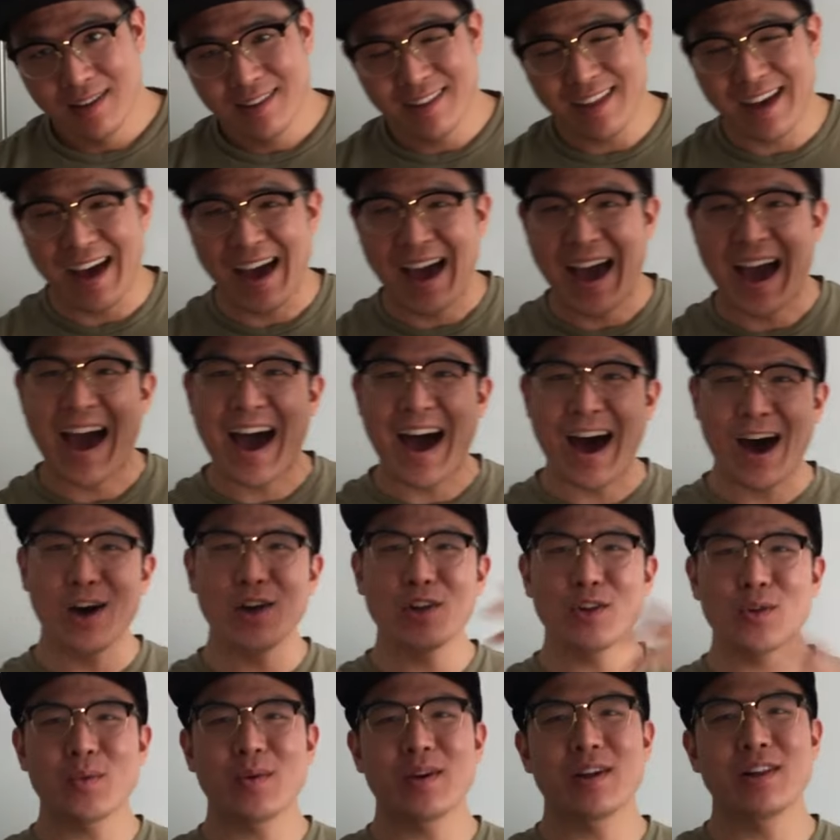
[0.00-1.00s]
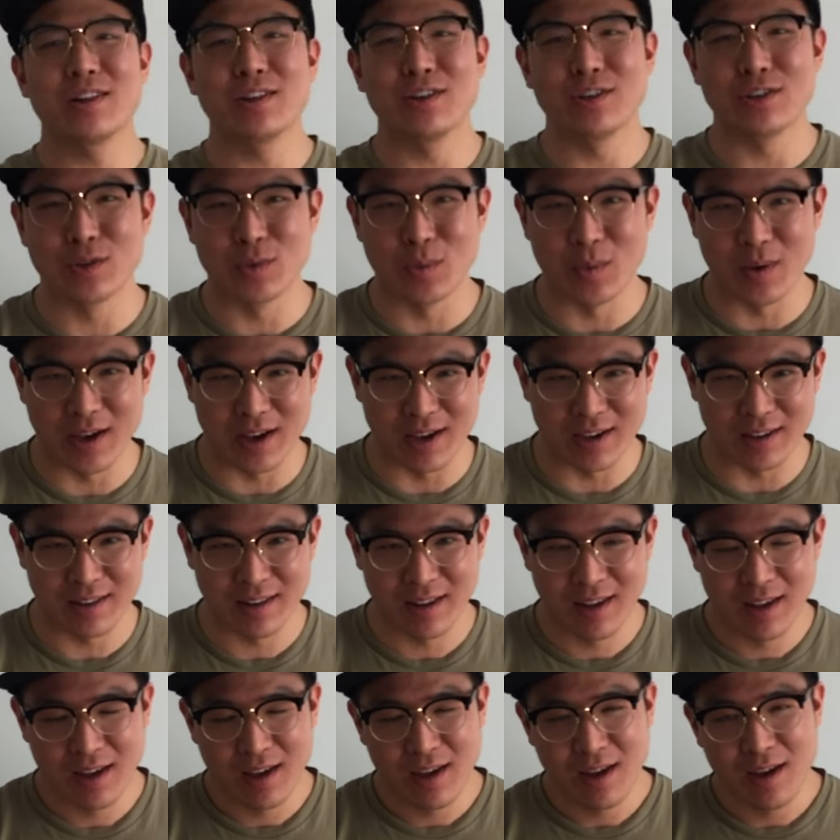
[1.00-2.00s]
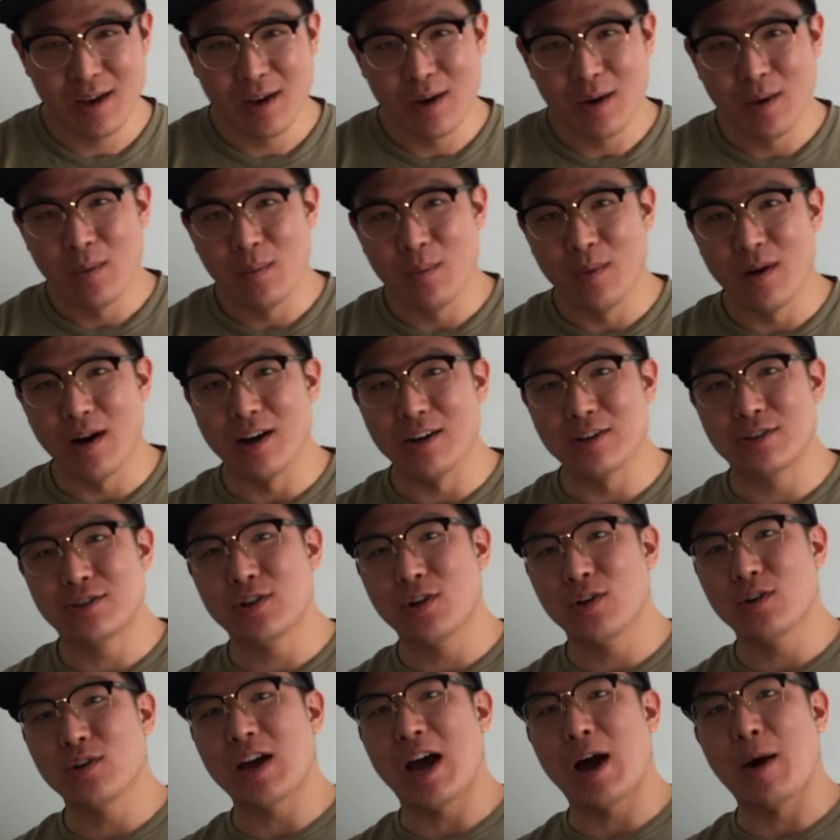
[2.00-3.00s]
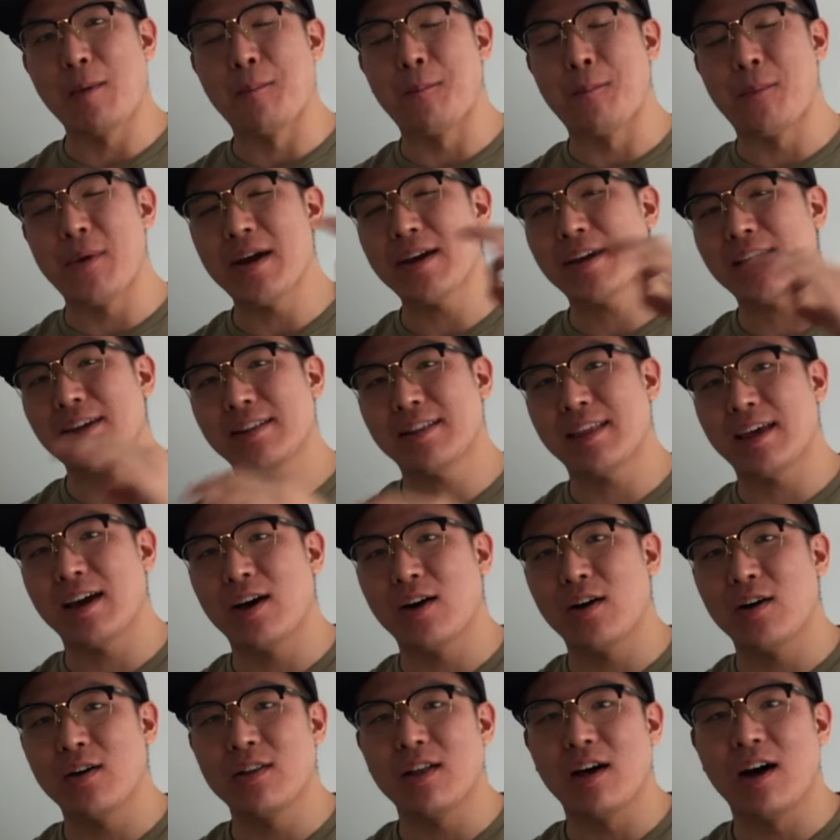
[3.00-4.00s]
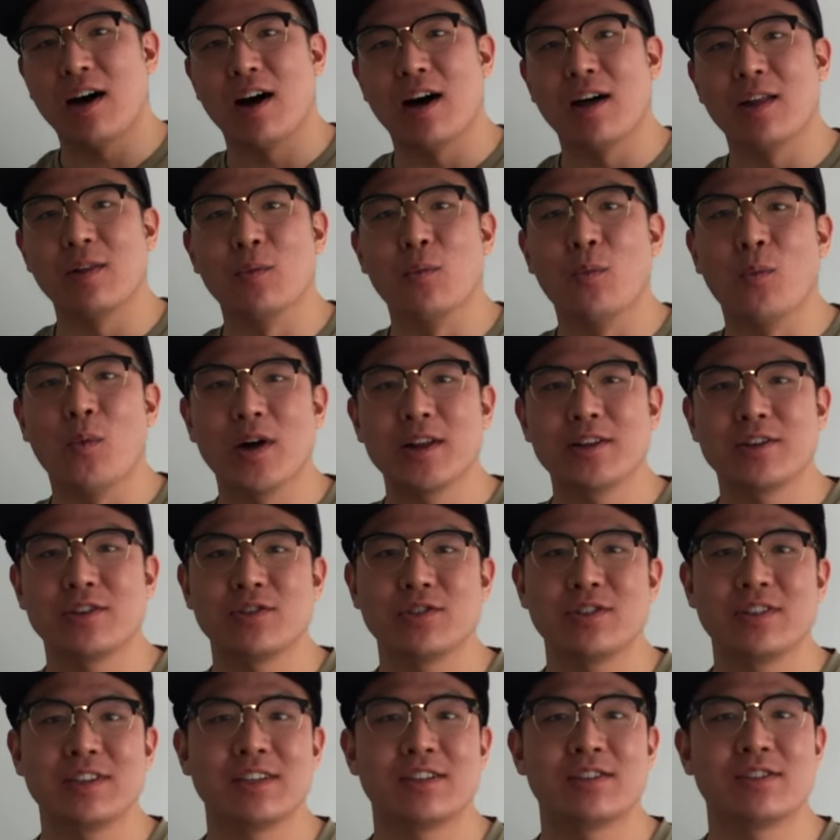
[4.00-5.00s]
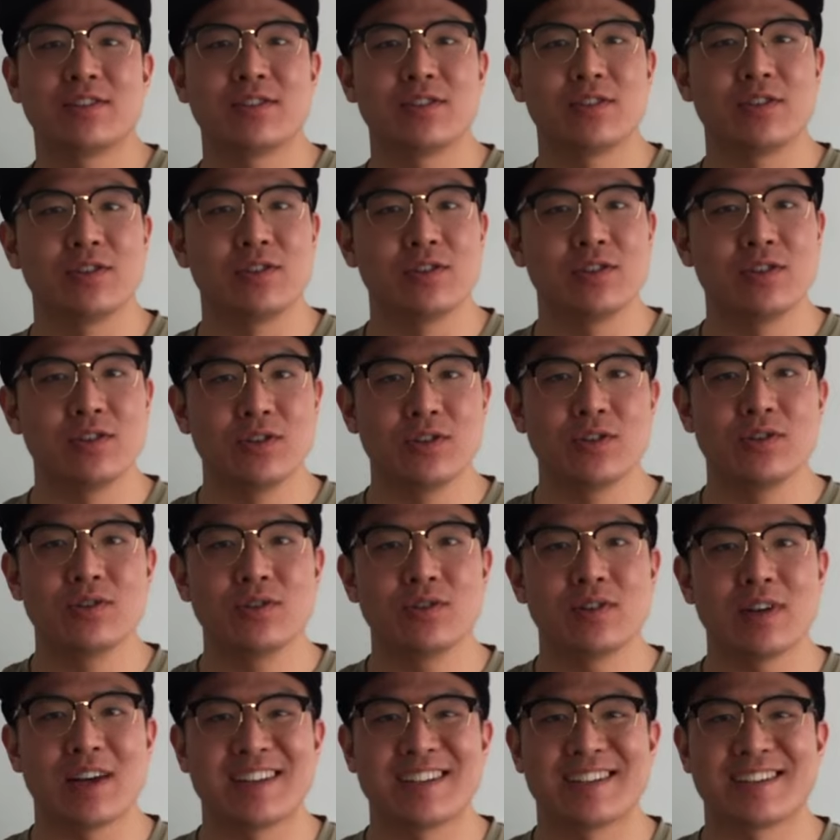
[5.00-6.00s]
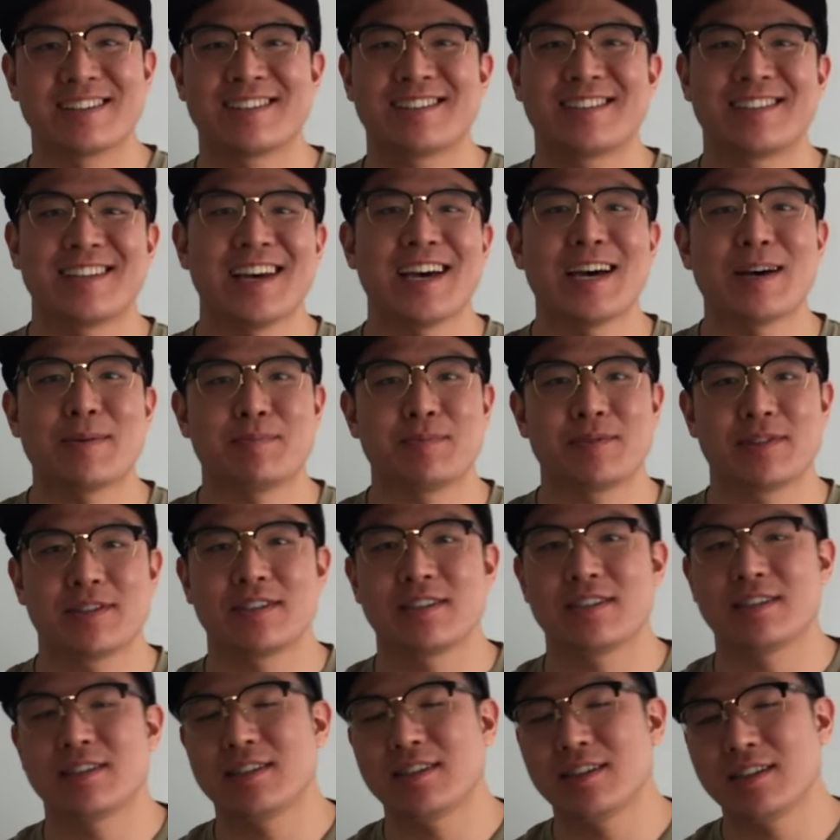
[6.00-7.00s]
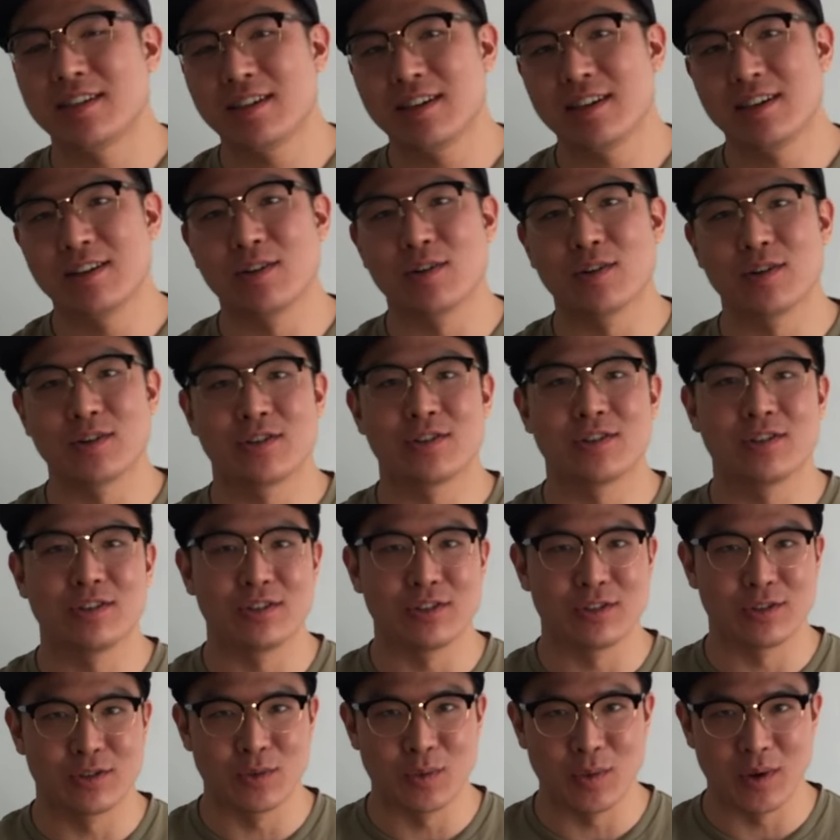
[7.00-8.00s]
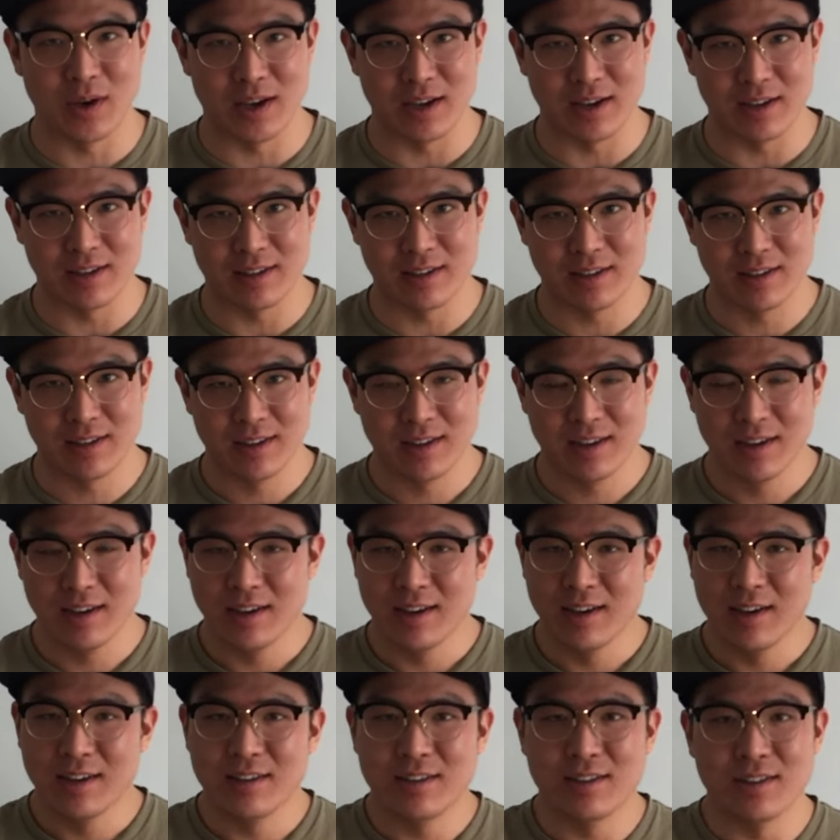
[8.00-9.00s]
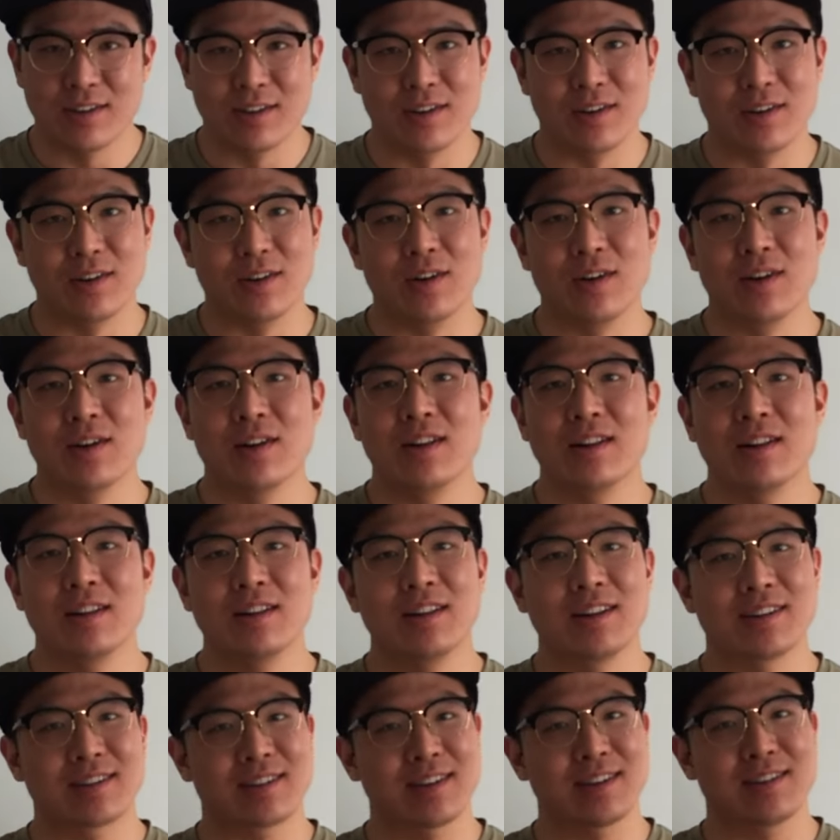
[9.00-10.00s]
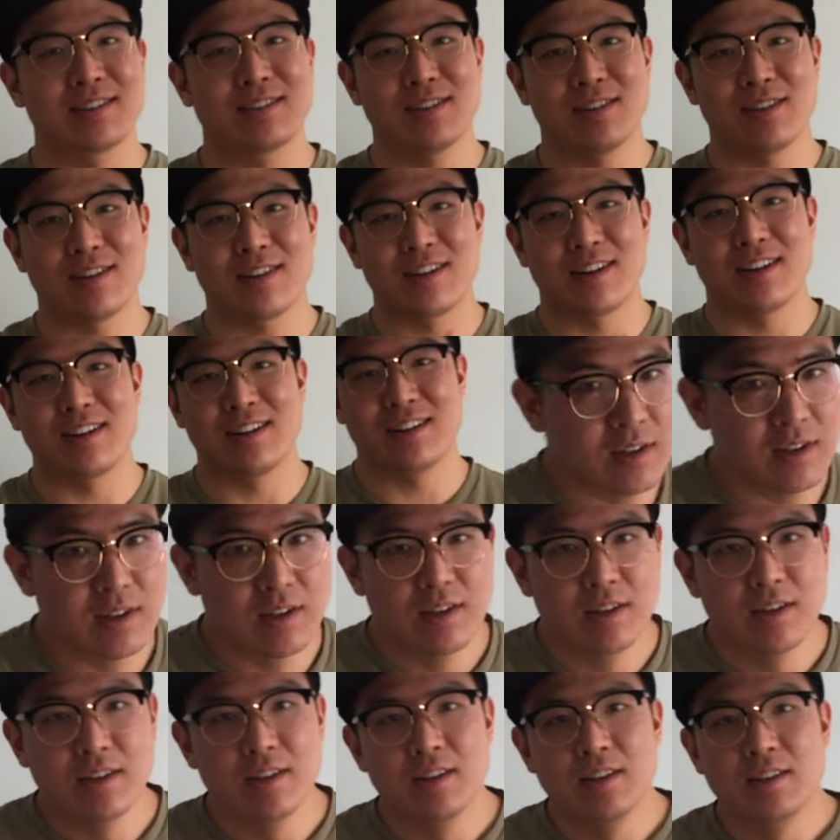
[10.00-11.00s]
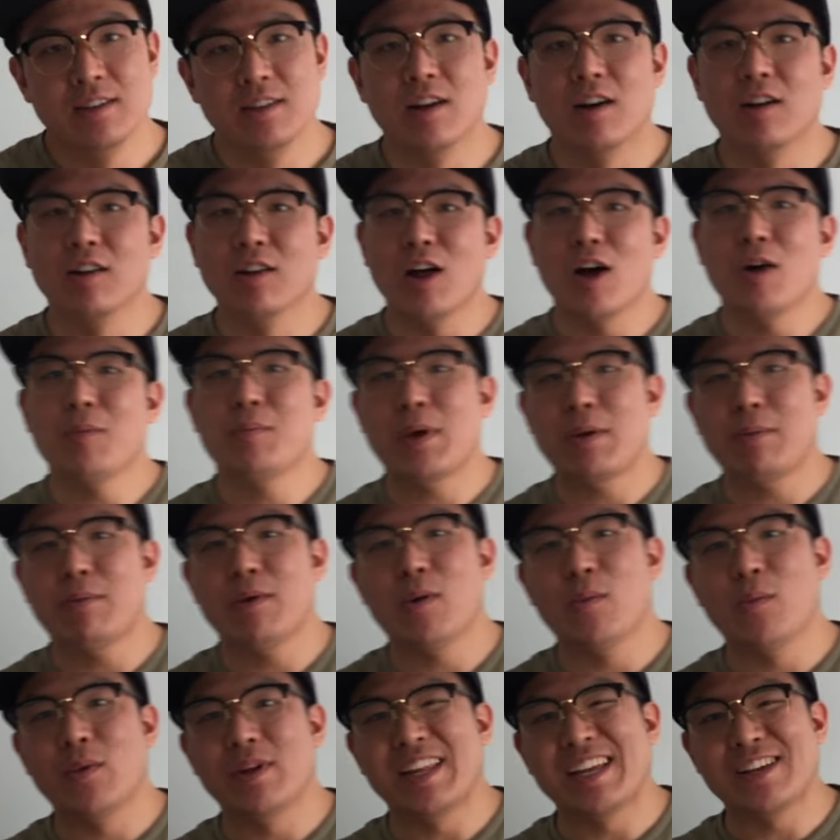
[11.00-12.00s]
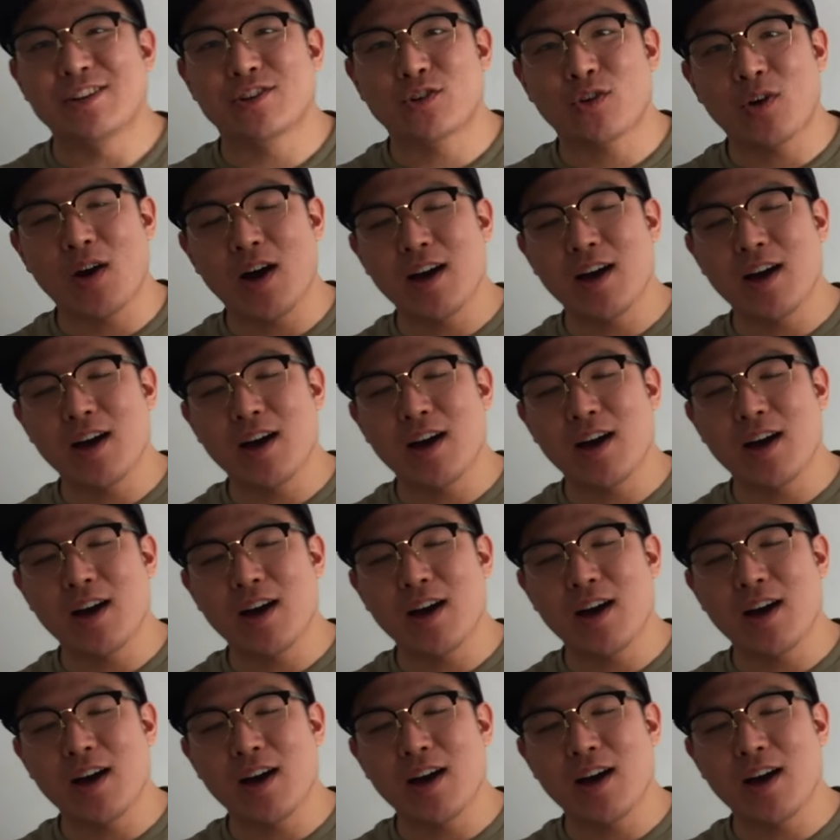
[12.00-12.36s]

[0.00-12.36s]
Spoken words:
Now, how do we lose weight? Well, I'll break it down on what you need to use and the steps in order to lose weight. So let's get started. Now, a lot of people, when they